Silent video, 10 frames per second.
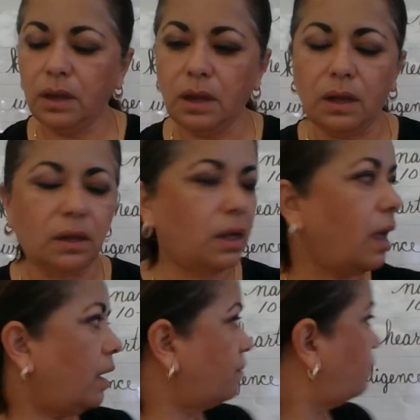uh, I
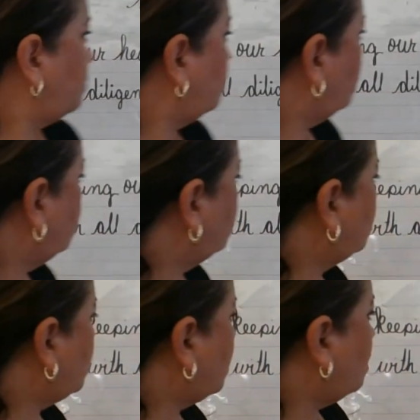have,
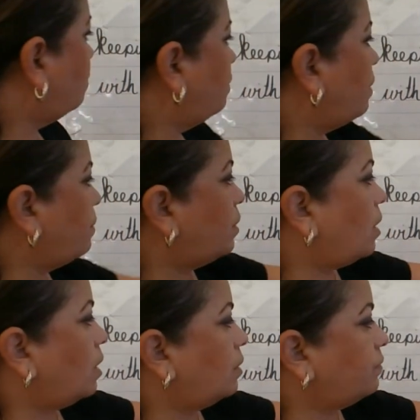just like our remember
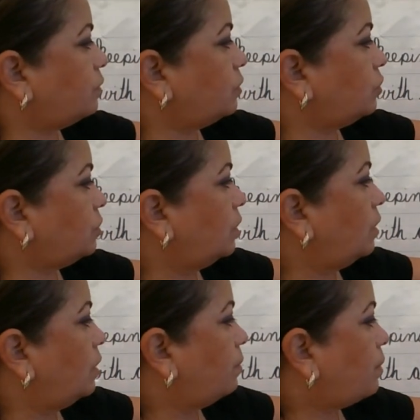our verse
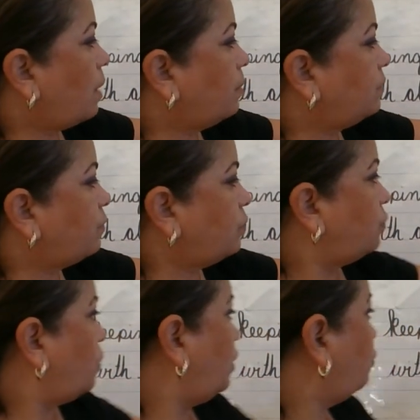Proverbs
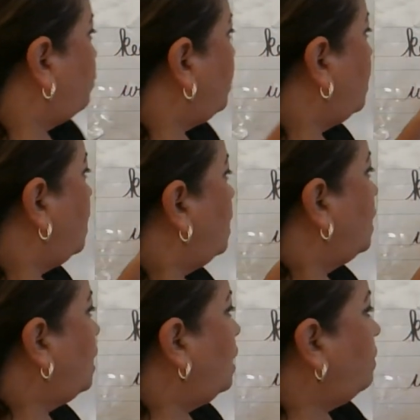4:23,
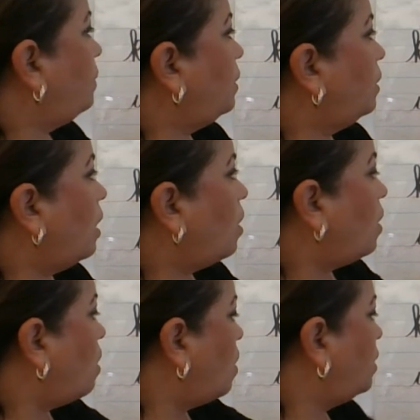keeping our
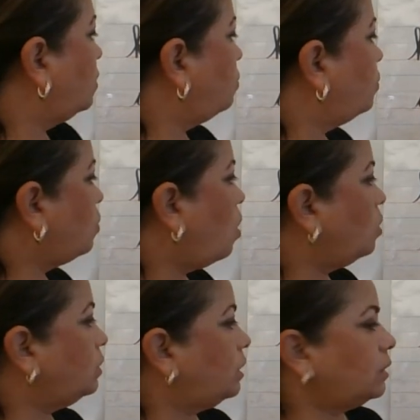hearts with
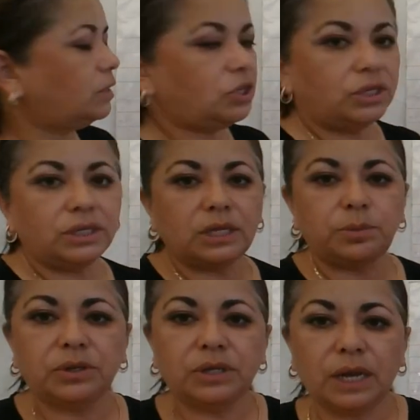all diligence. That's
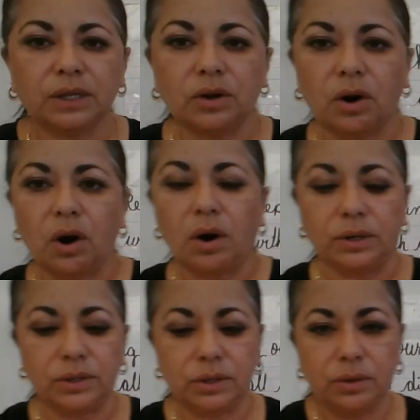protecting our
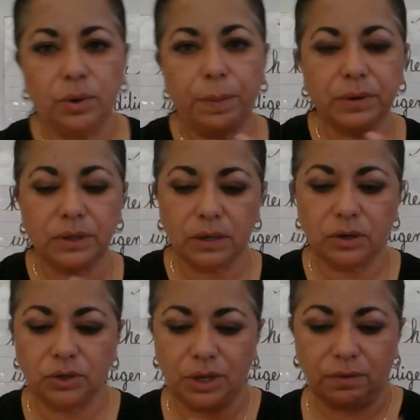hearts. We protect
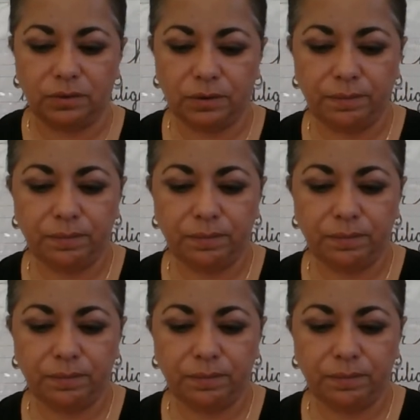ourselves.